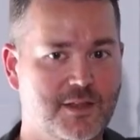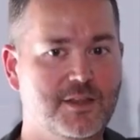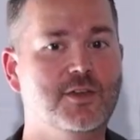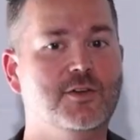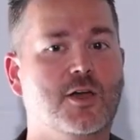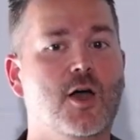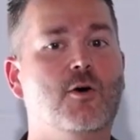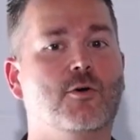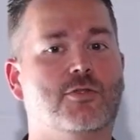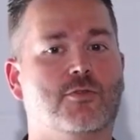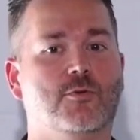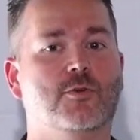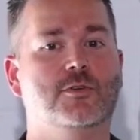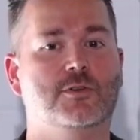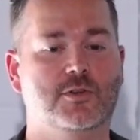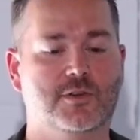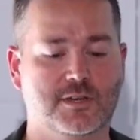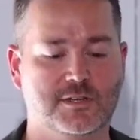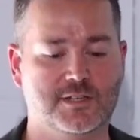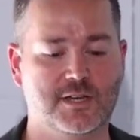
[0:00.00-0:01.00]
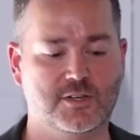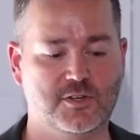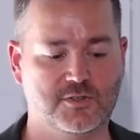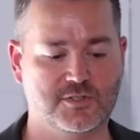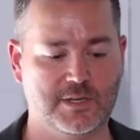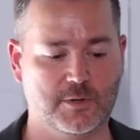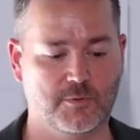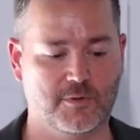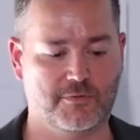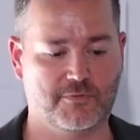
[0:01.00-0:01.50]
You go through and you
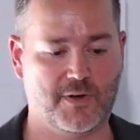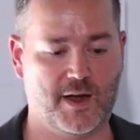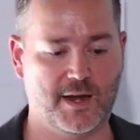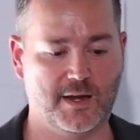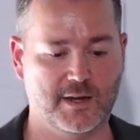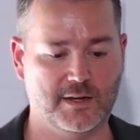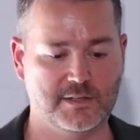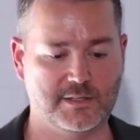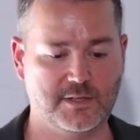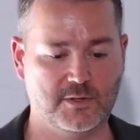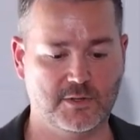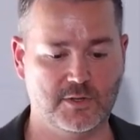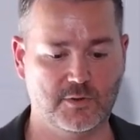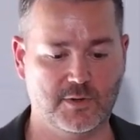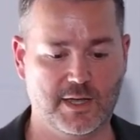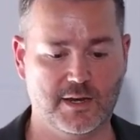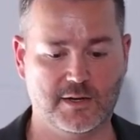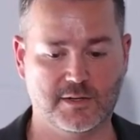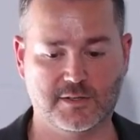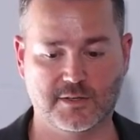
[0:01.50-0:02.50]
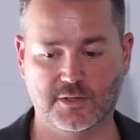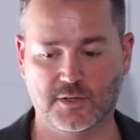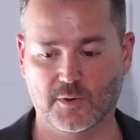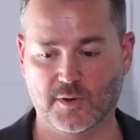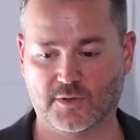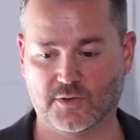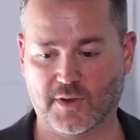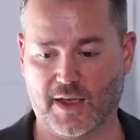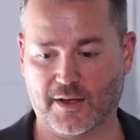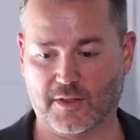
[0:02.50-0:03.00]
continuously refine it until you get it to
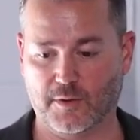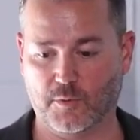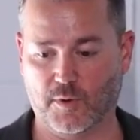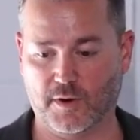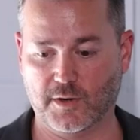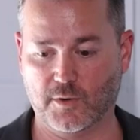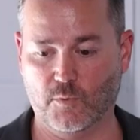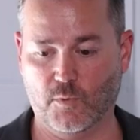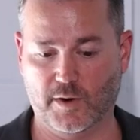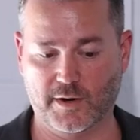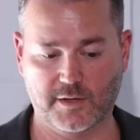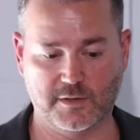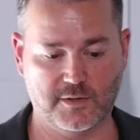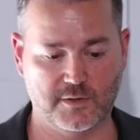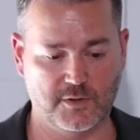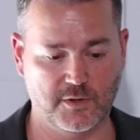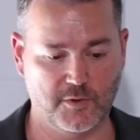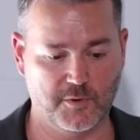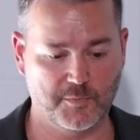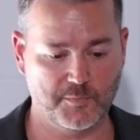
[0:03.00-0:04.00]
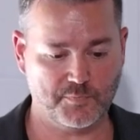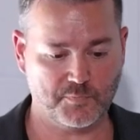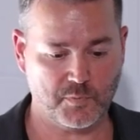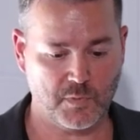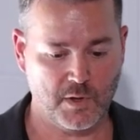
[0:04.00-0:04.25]
do exactly what you want it to do.